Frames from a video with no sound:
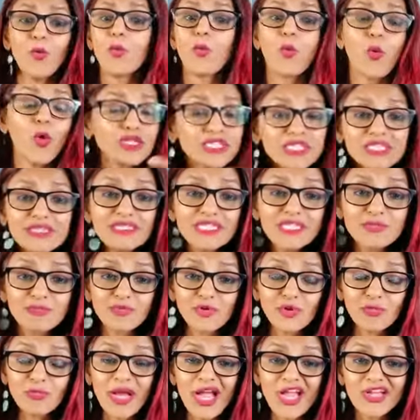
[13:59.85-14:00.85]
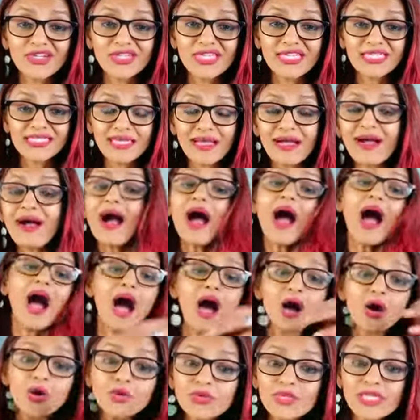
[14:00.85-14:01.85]
What these probiotics are,
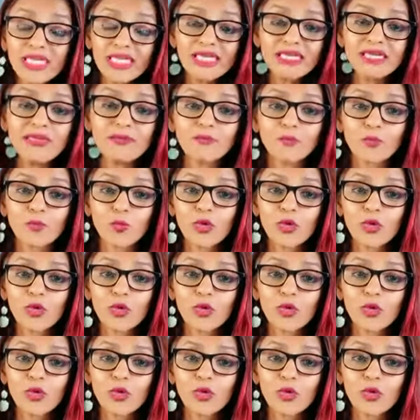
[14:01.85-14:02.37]
how they